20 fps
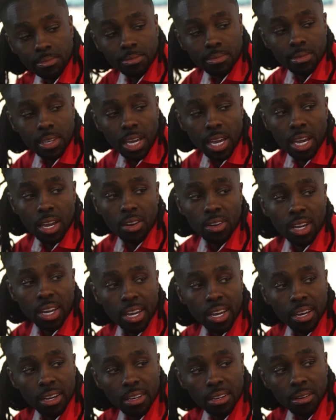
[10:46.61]
Hell
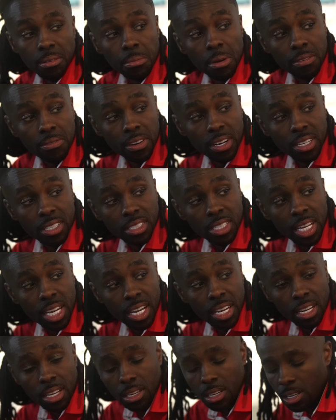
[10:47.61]
yeah, motherfuckers
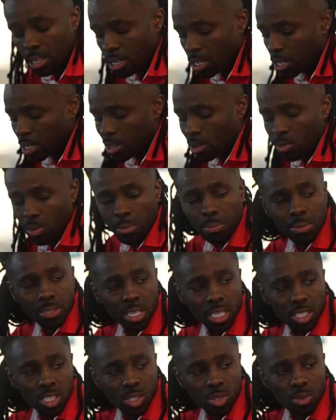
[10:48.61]
need it. What
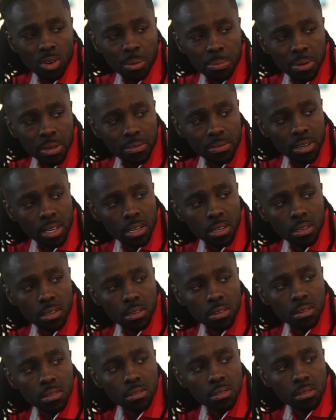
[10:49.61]
position you up here for?